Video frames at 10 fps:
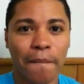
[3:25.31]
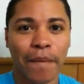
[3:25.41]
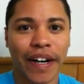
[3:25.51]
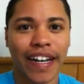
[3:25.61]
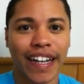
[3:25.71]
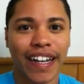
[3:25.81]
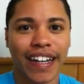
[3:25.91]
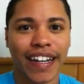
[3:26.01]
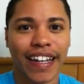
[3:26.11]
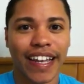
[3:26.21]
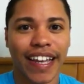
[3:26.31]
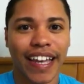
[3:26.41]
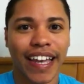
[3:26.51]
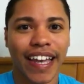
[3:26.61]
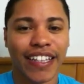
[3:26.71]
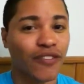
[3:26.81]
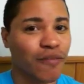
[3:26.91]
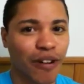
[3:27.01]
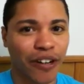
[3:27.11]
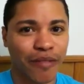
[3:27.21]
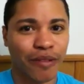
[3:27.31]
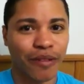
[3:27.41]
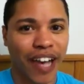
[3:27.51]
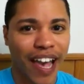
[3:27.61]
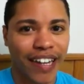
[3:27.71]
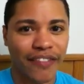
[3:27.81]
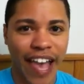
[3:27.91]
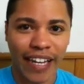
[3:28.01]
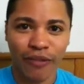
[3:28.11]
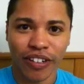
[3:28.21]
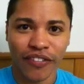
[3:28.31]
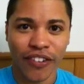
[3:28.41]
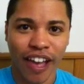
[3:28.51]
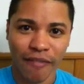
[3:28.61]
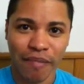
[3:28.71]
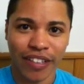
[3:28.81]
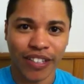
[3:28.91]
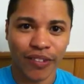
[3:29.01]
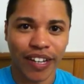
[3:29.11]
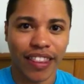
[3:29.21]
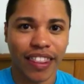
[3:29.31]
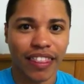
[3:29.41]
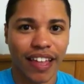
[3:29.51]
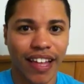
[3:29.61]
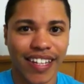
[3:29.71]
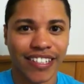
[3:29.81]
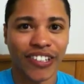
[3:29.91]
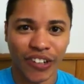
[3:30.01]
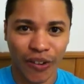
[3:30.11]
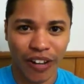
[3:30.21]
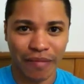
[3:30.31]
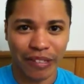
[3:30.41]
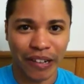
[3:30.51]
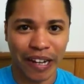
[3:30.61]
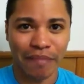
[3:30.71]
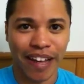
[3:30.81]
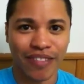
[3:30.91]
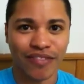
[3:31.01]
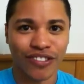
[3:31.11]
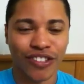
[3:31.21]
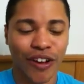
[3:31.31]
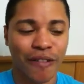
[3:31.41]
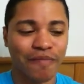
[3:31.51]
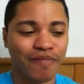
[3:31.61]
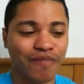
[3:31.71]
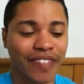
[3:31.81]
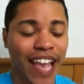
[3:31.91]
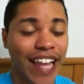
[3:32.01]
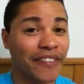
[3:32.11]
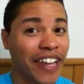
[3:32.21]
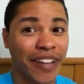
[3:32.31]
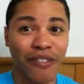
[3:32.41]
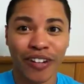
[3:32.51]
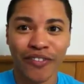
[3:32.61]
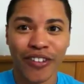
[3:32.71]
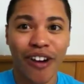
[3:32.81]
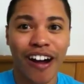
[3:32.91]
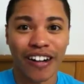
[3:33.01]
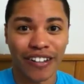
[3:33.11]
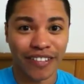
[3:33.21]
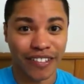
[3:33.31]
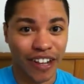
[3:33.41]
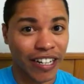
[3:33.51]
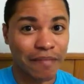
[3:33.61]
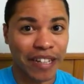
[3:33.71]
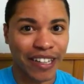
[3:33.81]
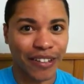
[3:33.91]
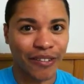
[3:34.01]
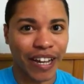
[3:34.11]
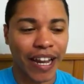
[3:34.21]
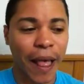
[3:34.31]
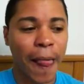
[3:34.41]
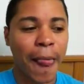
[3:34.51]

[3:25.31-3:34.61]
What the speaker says: But it's remarkable, and if any one of you have been through it, then you know what I'm talking about. So, and if any one of you are gonna be through it,